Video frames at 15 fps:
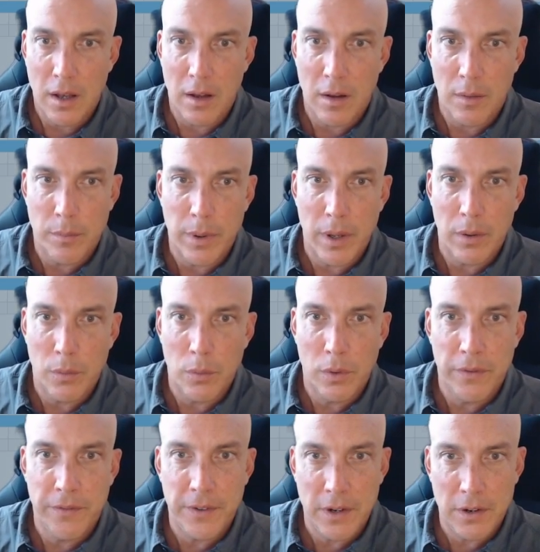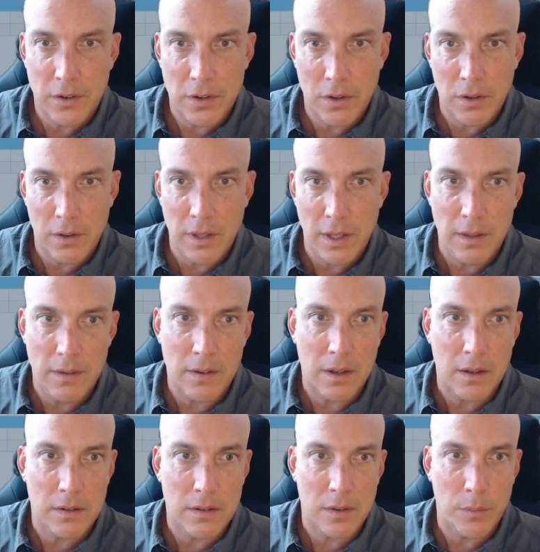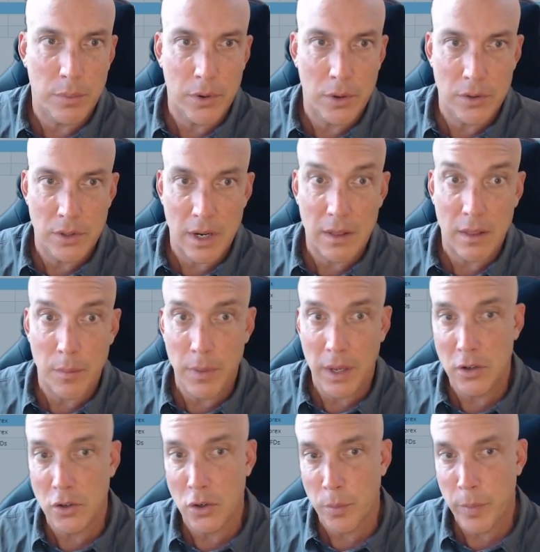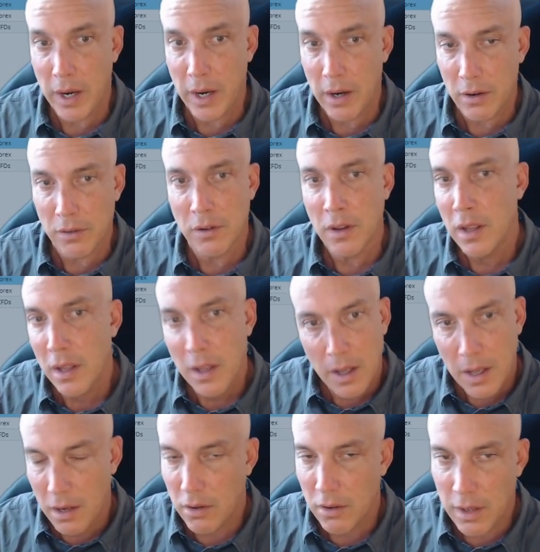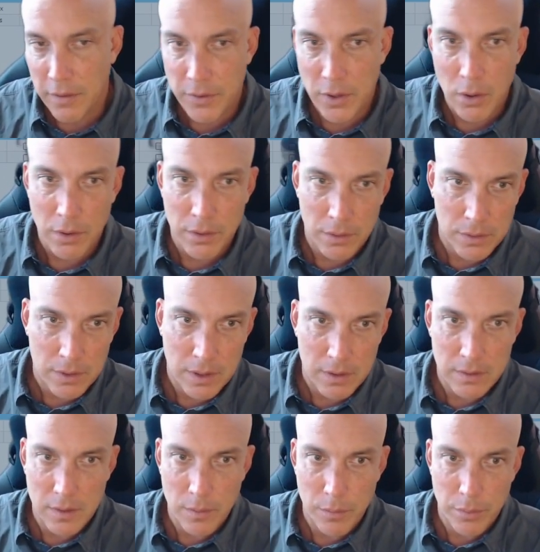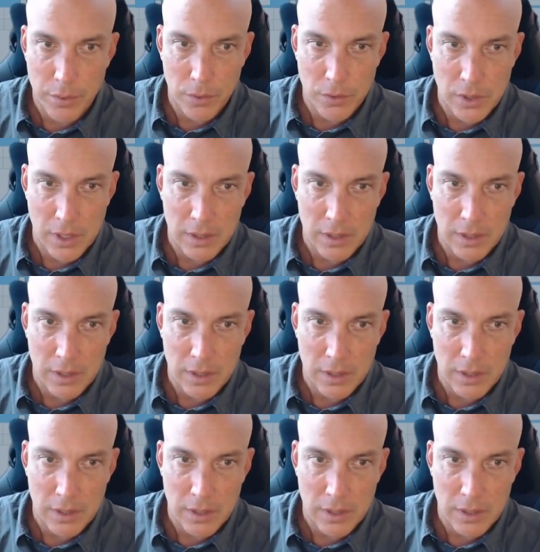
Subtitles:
But we'll finish all these custom project, the major pairs, and I'll give you all those custom projects.